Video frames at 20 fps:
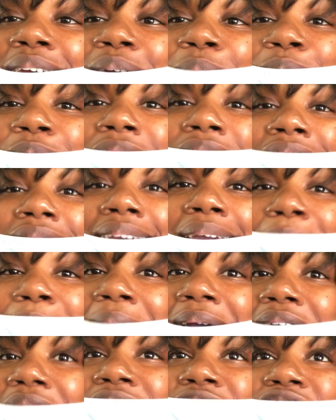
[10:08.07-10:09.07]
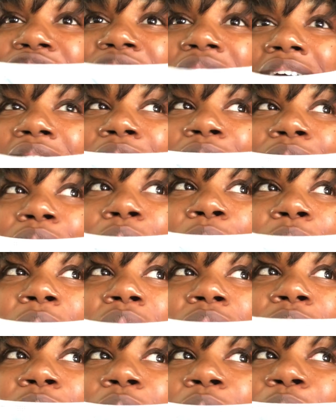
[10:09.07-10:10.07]
we could get back on track in
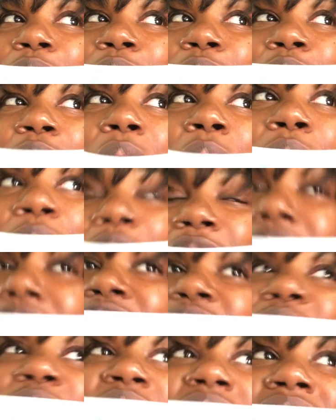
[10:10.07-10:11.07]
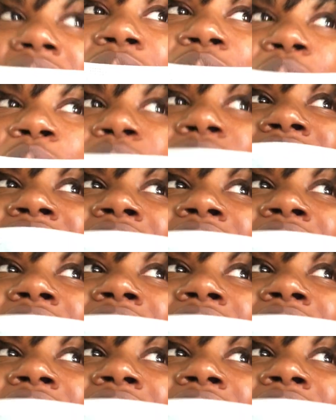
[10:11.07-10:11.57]
what we what we're doing, the goals